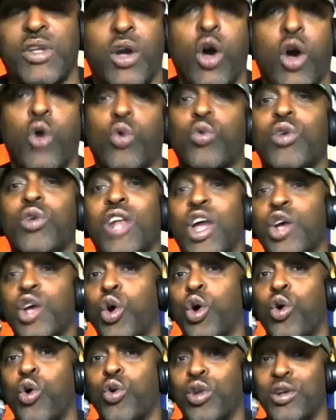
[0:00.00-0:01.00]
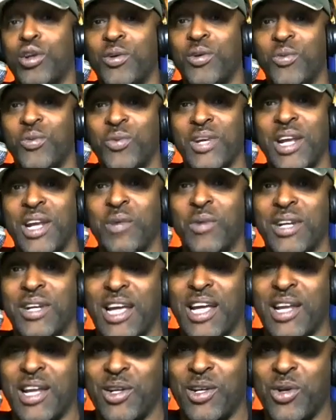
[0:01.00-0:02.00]
Oh, Loyola, when they went
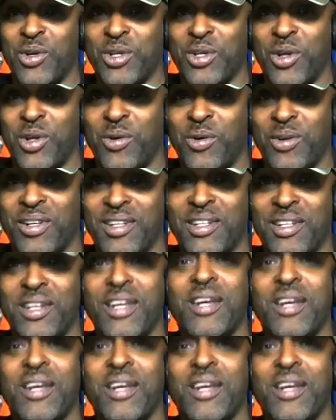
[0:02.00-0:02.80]
down to Loyola.